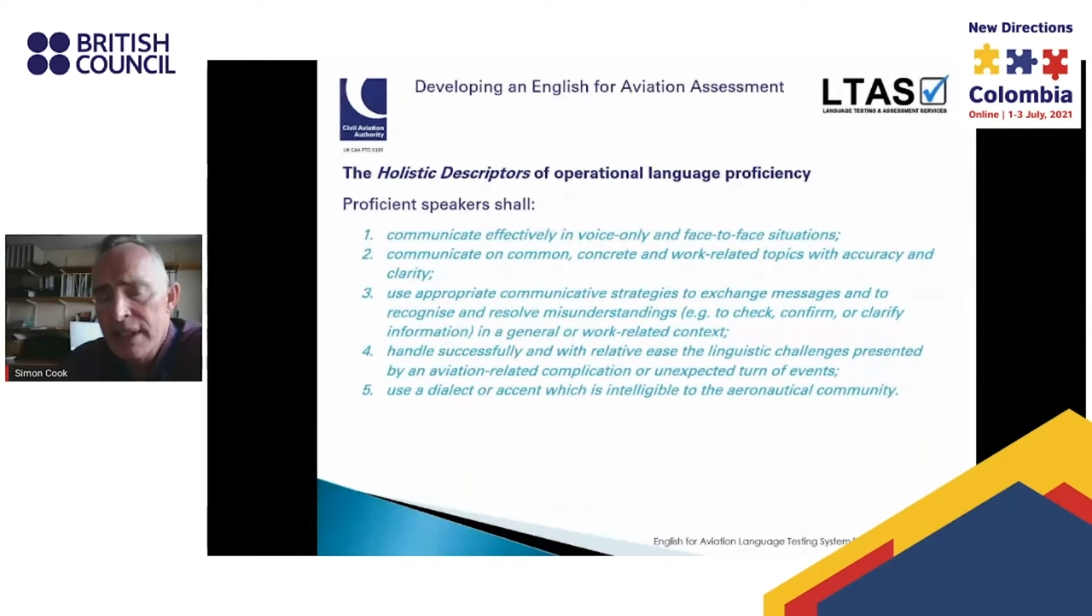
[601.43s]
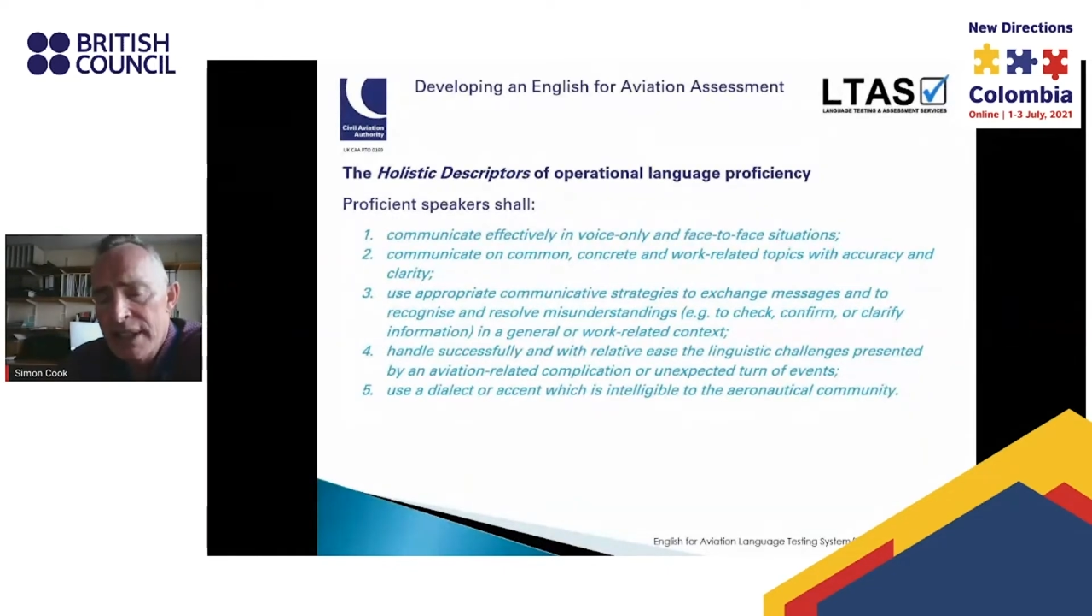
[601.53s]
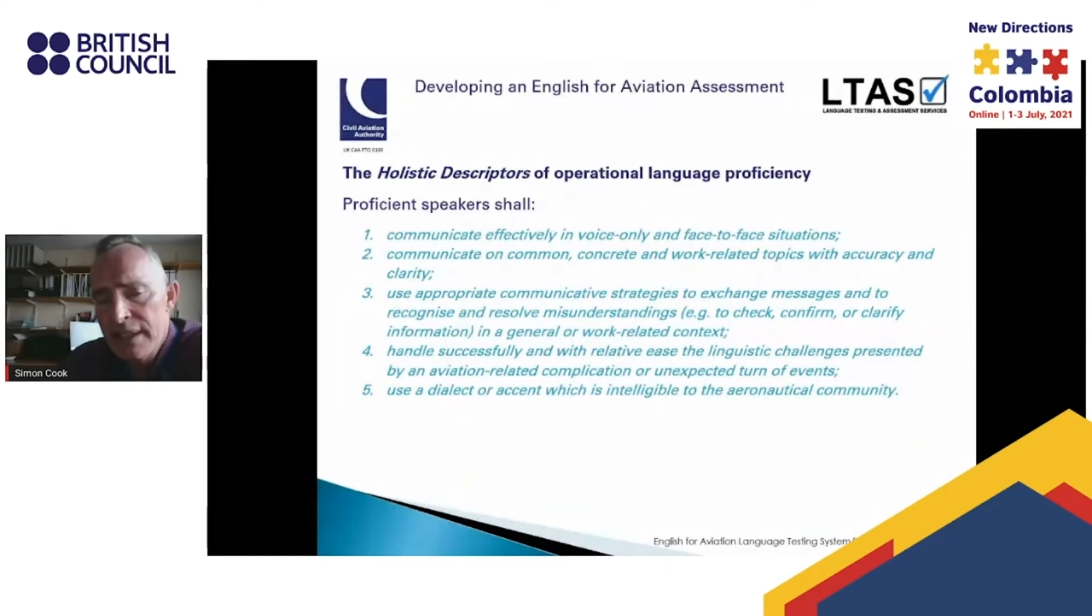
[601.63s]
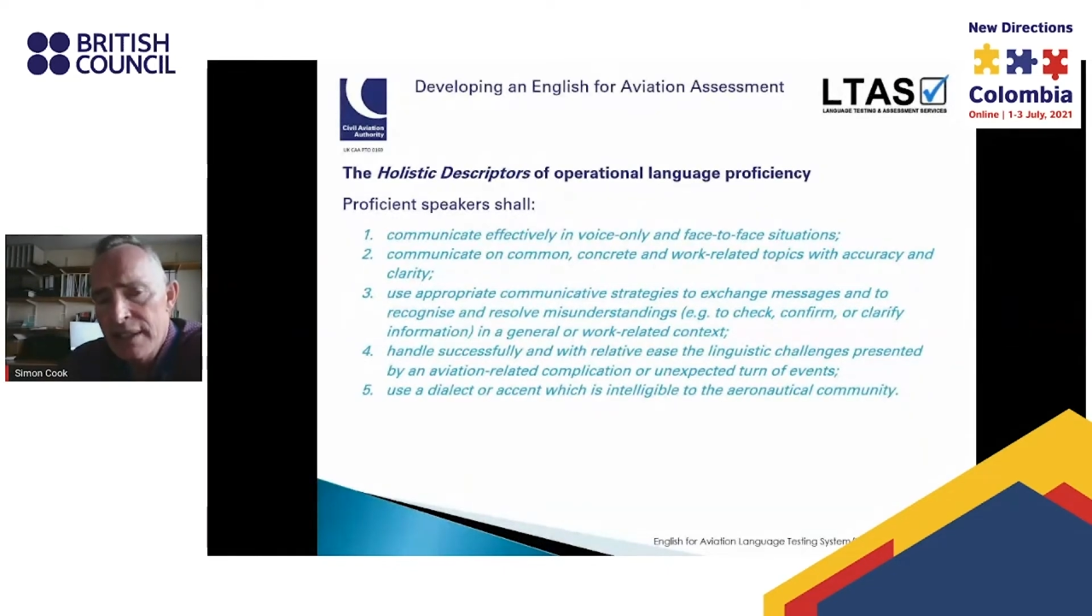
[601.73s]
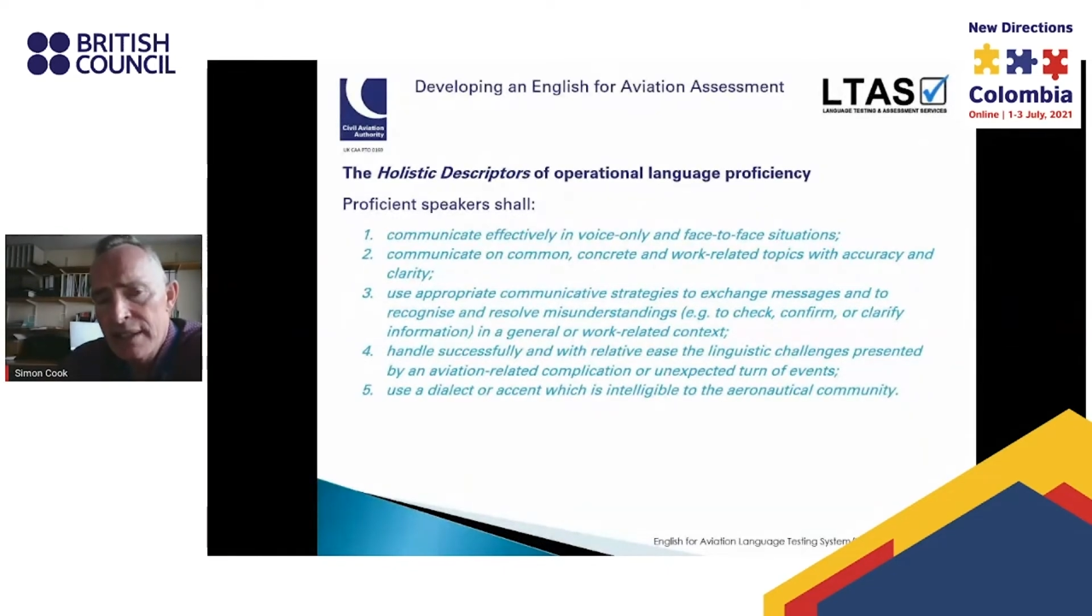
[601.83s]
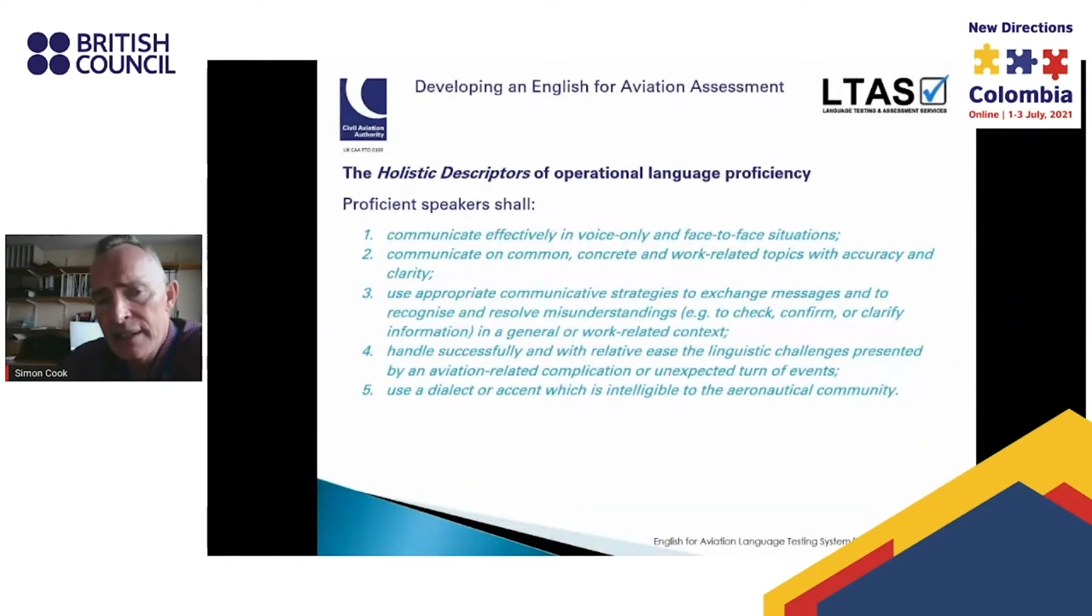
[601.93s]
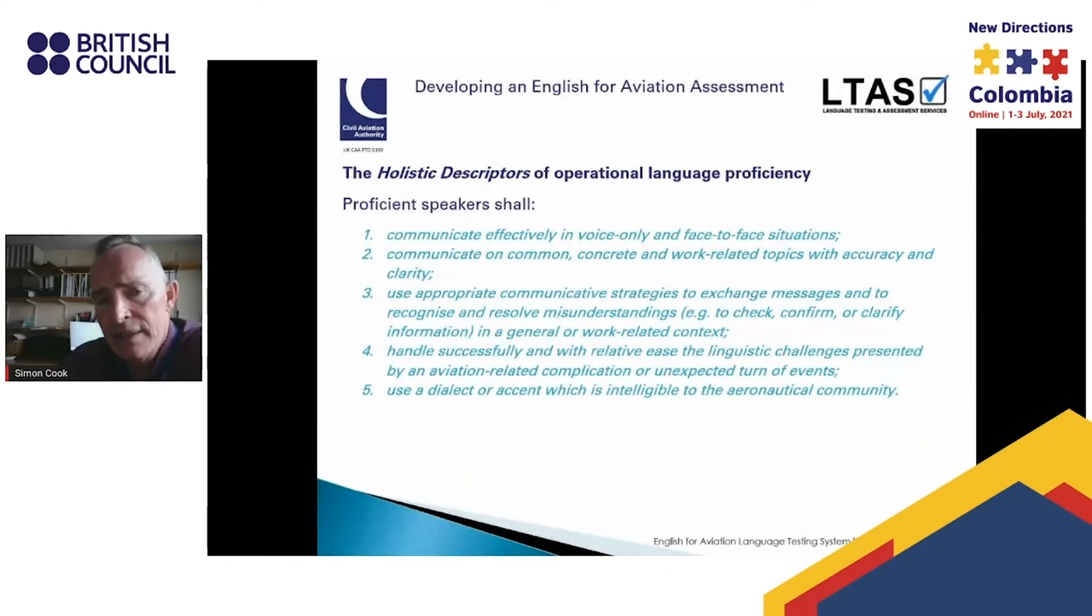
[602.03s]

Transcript: they